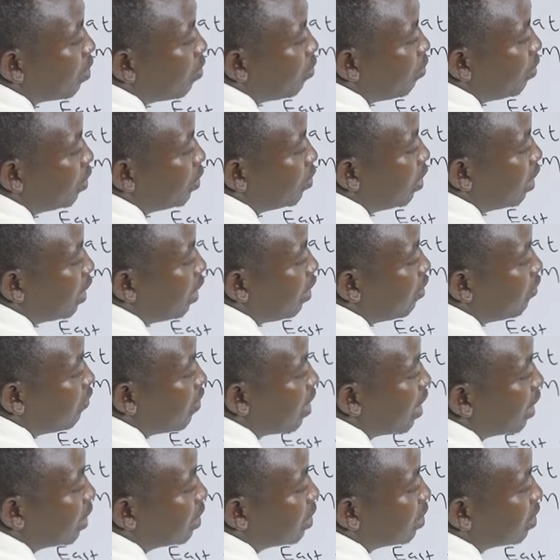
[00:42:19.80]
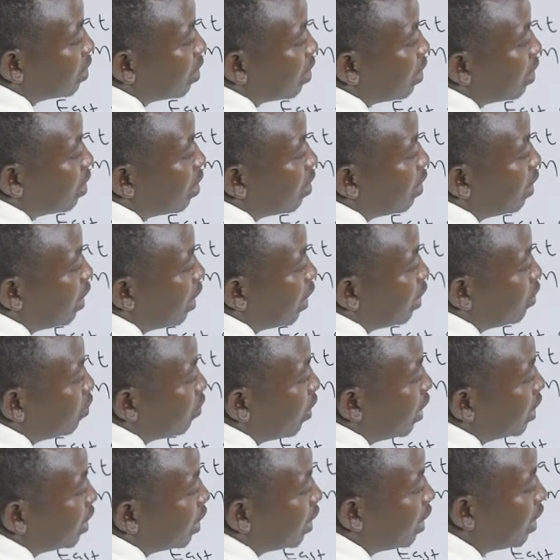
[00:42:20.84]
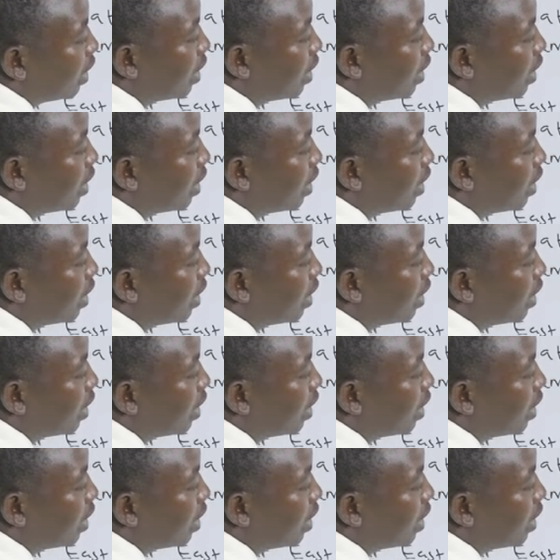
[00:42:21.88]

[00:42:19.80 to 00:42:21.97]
which will give us 320